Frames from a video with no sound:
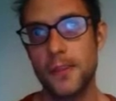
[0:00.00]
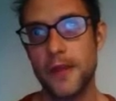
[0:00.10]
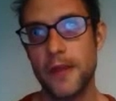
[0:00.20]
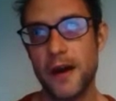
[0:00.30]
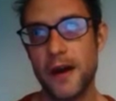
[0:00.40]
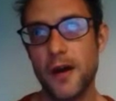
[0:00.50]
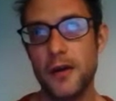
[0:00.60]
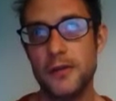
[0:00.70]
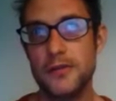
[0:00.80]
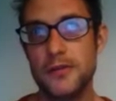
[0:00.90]
that
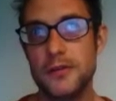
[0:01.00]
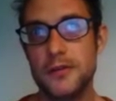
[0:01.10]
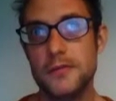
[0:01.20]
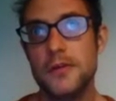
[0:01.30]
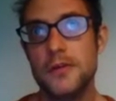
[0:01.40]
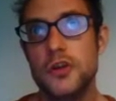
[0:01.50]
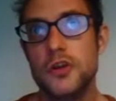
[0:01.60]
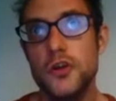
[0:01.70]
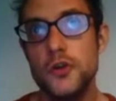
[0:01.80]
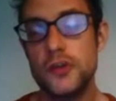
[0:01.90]
aren't
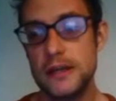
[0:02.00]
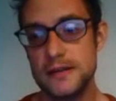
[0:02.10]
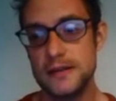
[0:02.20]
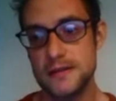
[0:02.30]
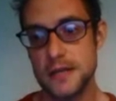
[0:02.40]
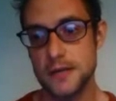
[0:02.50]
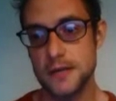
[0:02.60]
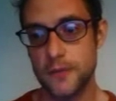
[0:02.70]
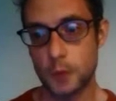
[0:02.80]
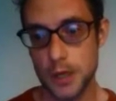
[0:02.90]
hugely
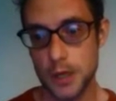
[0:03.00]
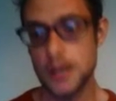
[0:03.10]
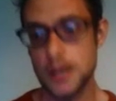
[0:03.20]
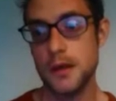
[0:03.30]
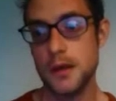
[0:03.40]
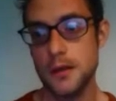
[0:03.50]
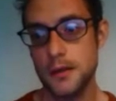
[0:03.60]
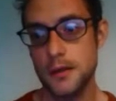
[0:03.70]
distinct from one another